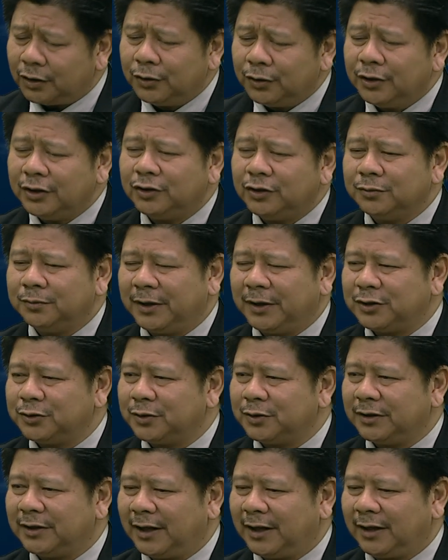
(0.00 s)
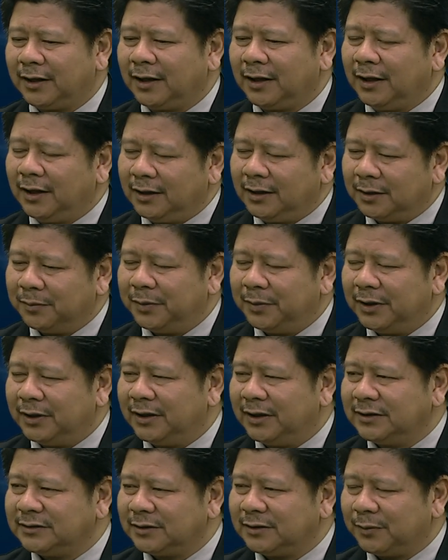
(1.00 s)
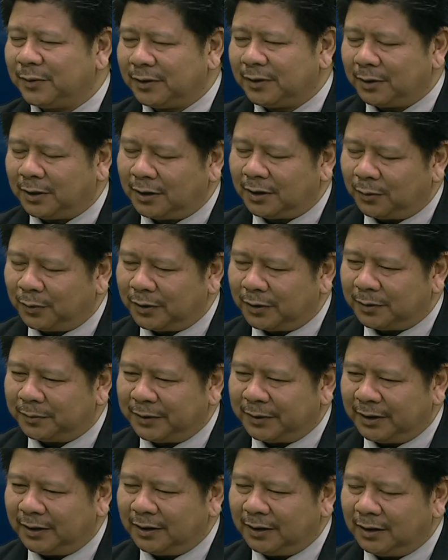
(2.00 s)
you need to make sure that the buildings will